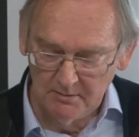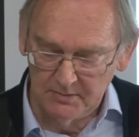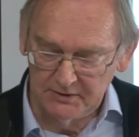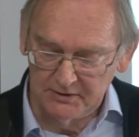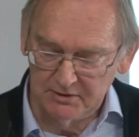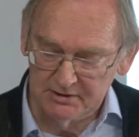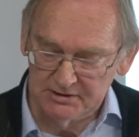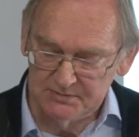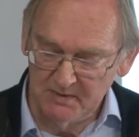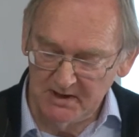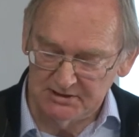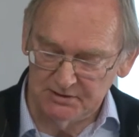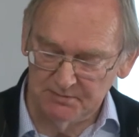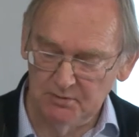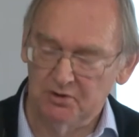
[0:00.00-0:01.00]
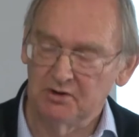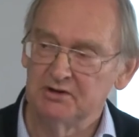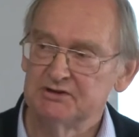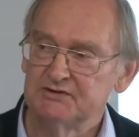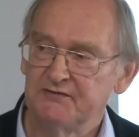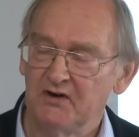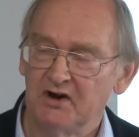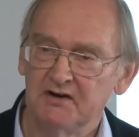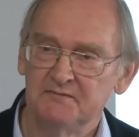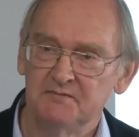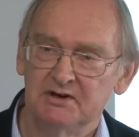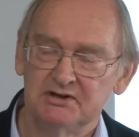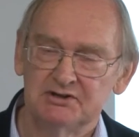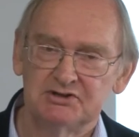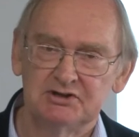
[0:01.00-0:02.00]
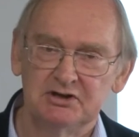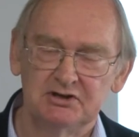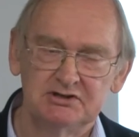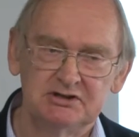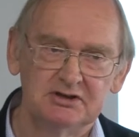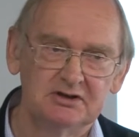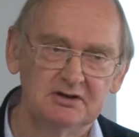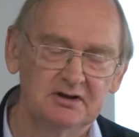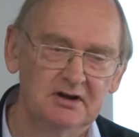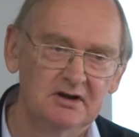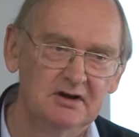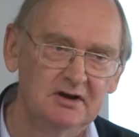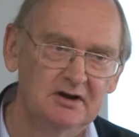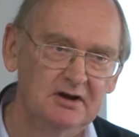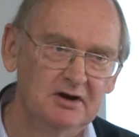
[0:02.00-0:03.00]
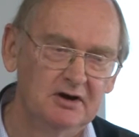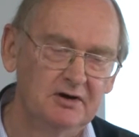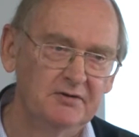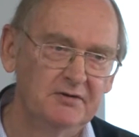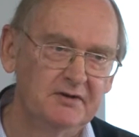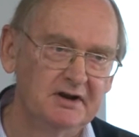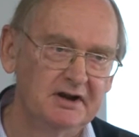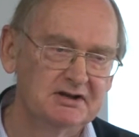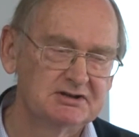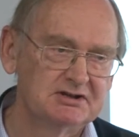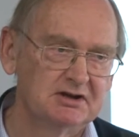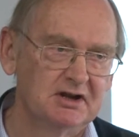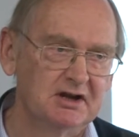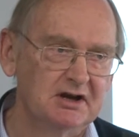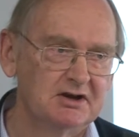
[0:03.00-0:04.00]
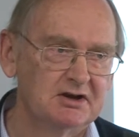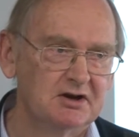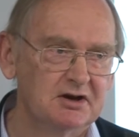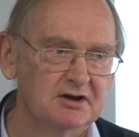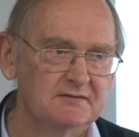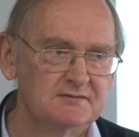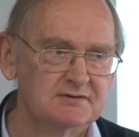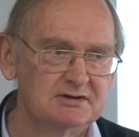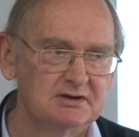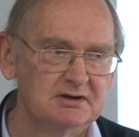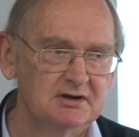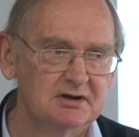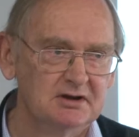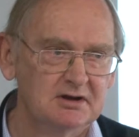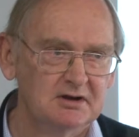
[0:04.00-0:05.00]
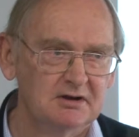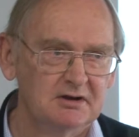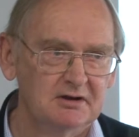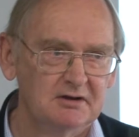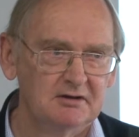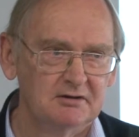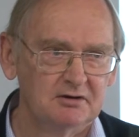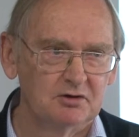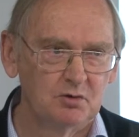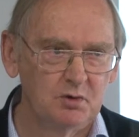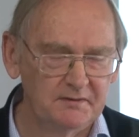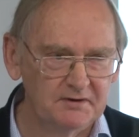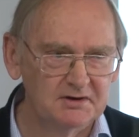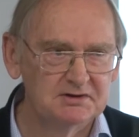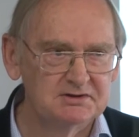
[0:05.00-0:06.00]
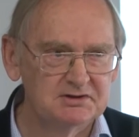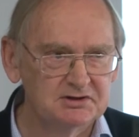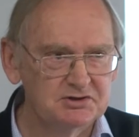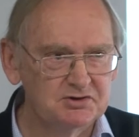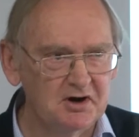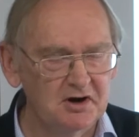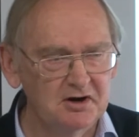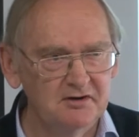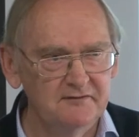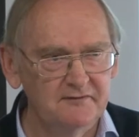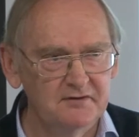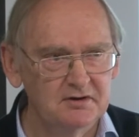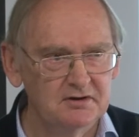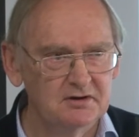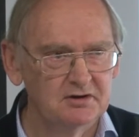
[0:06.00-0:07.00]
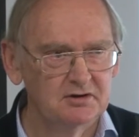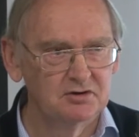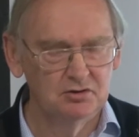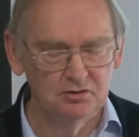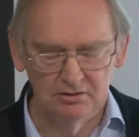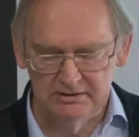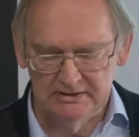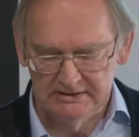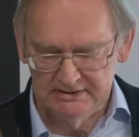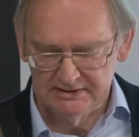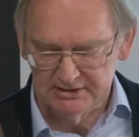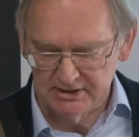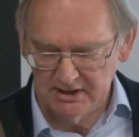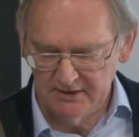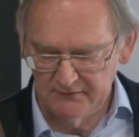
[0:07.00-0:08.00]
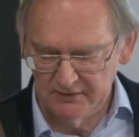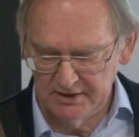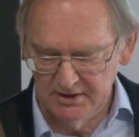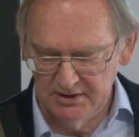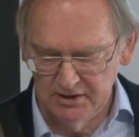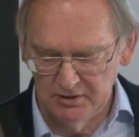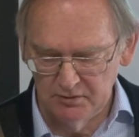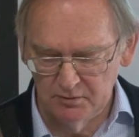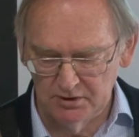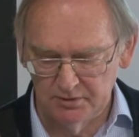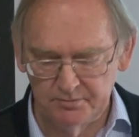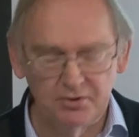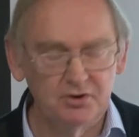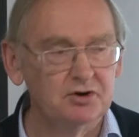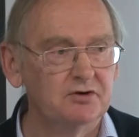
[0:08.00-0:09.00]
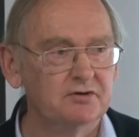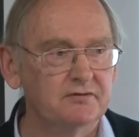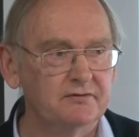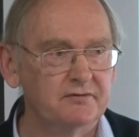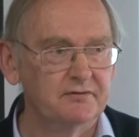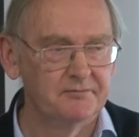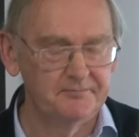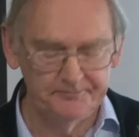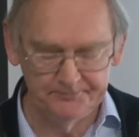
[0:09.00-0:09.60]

But there is much more, as 5 minutes searching on the National Archives equivalent to Trove, called Discovery, will prove.